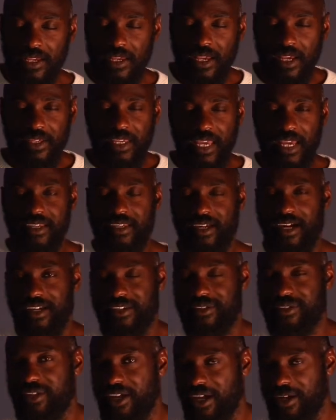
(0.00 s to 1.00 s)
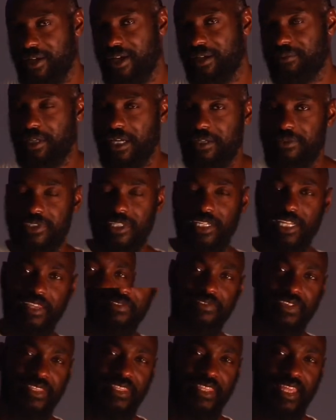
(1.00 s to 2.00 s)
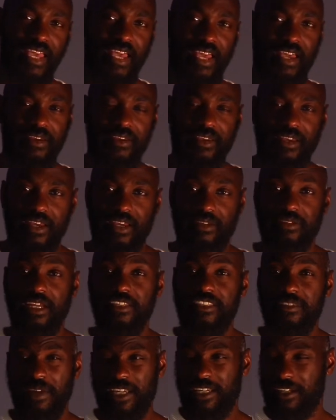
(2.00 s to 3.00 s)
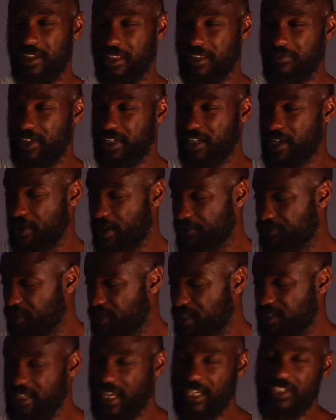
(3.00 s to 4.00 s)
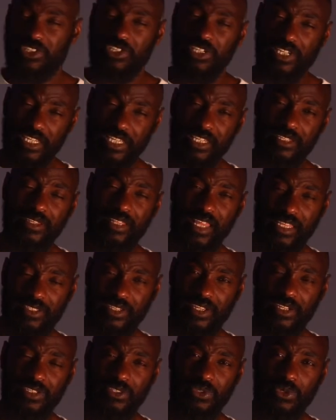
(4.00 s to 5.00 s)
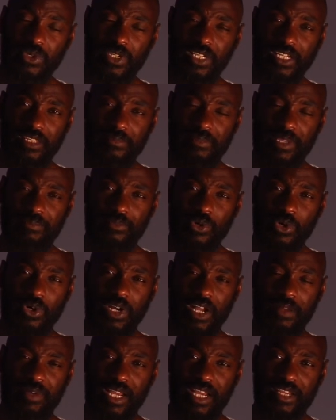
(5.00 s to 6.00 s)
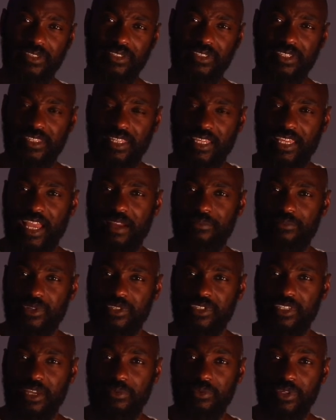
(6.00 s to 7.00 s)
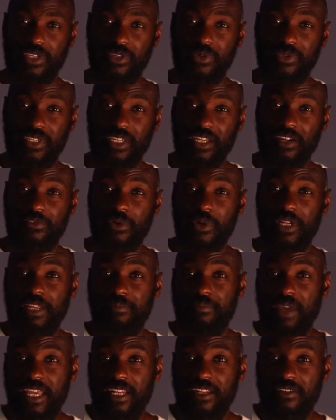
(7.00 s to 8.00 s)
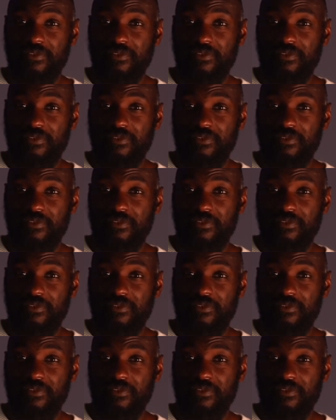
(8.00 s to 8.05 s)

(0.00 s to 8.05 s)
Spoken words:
Okay guys, so I'm going to leave it there. I'm going to make another video after this, actually, that's going to talk a little bit more about the cameras that we're using. I've already made a